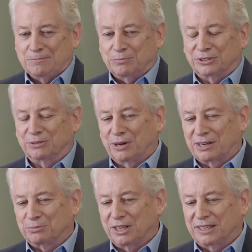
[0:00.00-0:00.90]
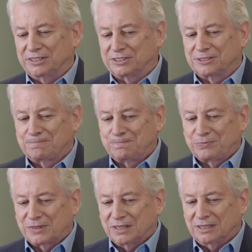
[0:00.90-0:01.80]
But the bottom line is
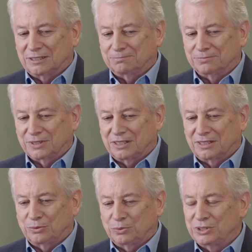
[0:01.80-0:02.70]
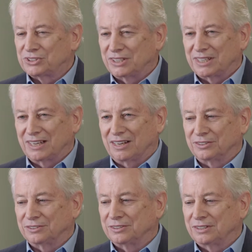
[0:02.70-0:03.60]
we seek
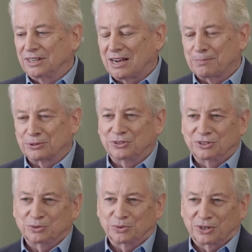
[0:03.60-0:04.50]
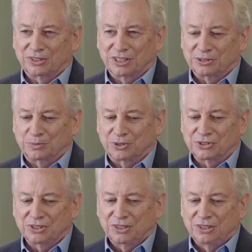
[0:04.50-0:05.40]
out opportunities with our
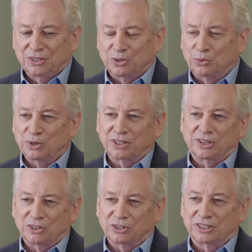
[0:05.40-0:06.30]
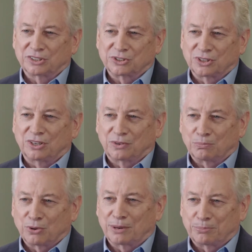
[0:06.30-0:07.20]
customers who really are looking to solve a
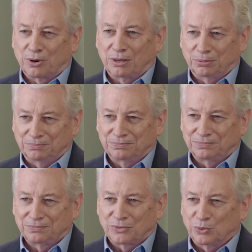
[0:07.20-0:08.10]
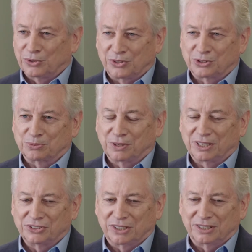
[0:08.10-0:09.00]
broad problem within their
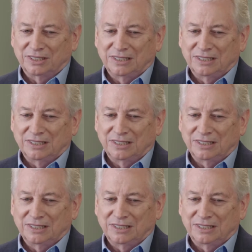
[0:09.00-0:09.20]
supply chain.